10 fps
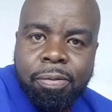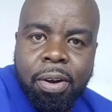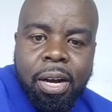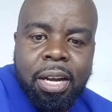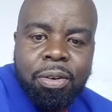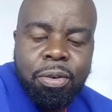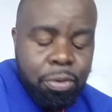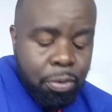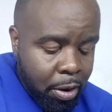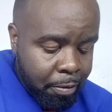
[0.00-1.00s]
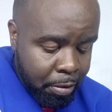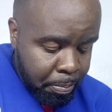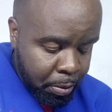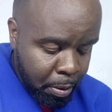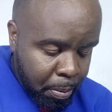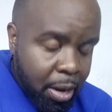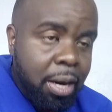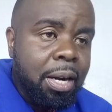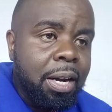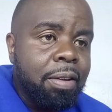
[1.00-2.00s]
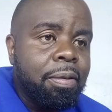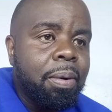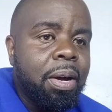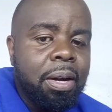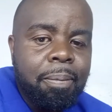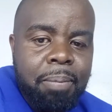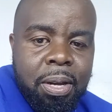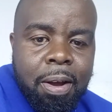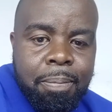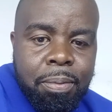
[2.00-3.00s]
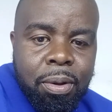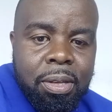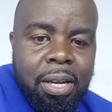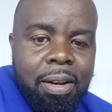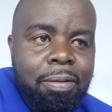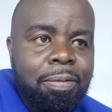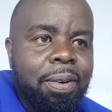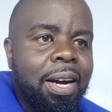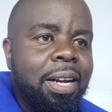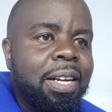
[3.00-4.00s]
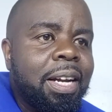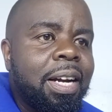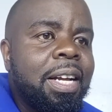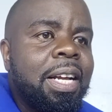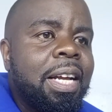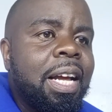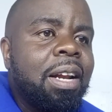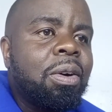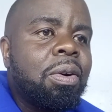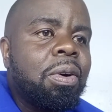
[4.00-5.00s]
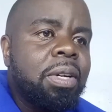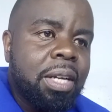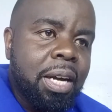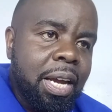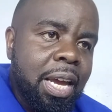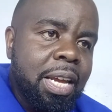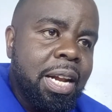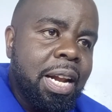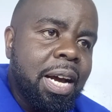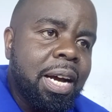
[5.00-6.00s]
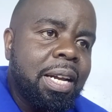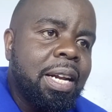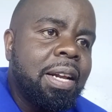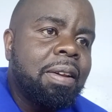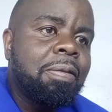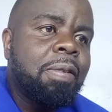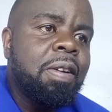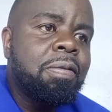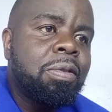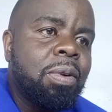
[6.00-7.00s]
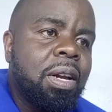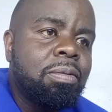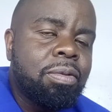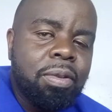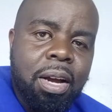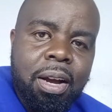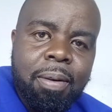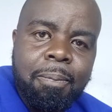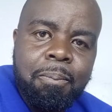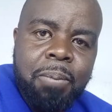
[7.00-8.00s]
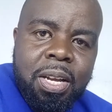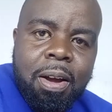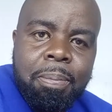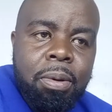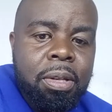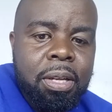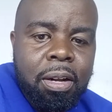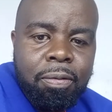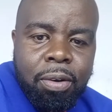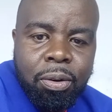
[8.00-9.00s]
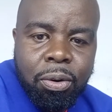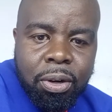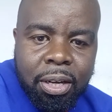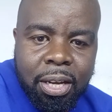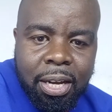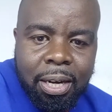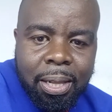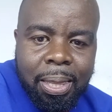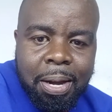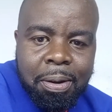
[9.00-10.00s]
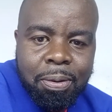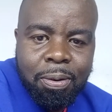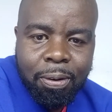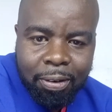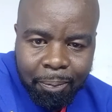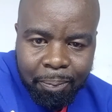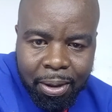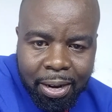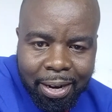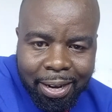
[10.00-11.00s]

I know you have a premier, nice one. Big up yourself. And El Concaina, 9512. Big up yourself, El Concain. Thank you, Dr. Ben.